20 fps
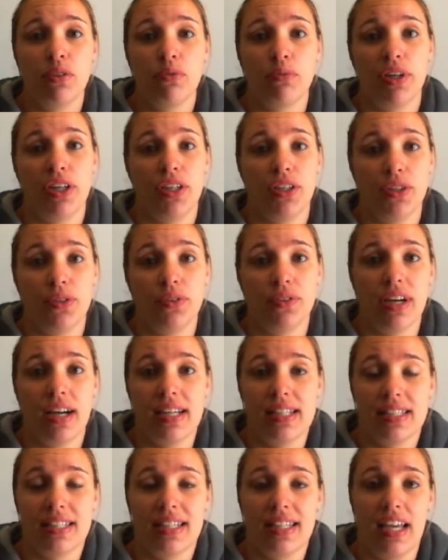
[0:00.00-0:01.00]
where you
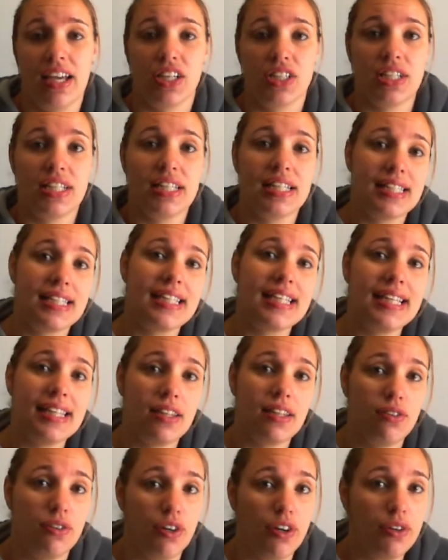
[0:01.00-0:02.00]
guys can actually see
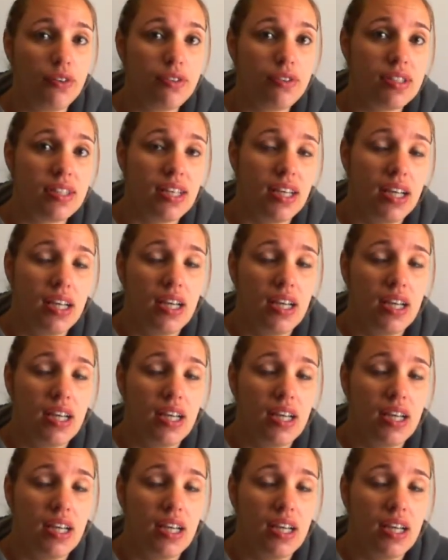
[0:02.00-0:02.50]
the notes,